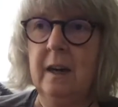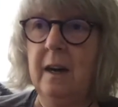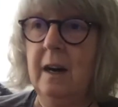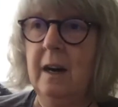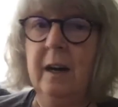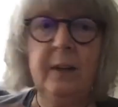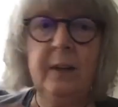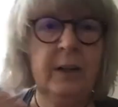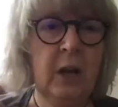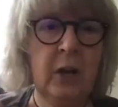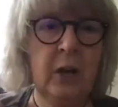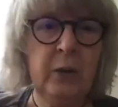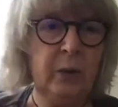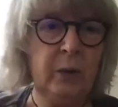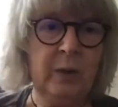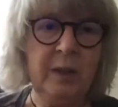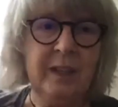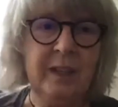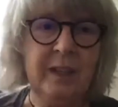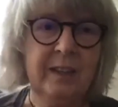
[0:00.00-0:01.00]

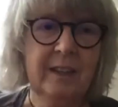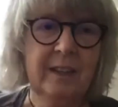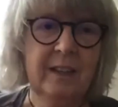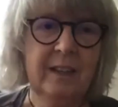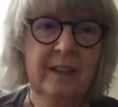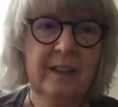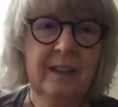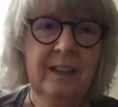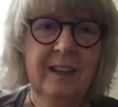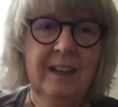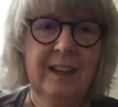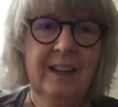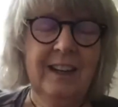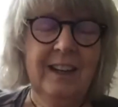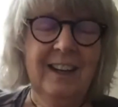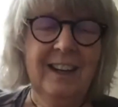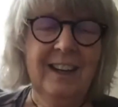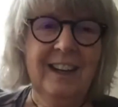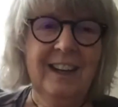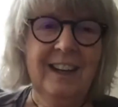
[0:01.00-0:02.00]
unknown.
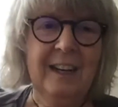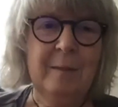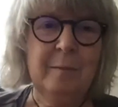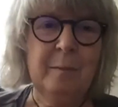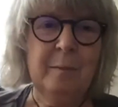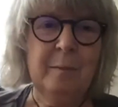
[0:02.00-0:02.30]
But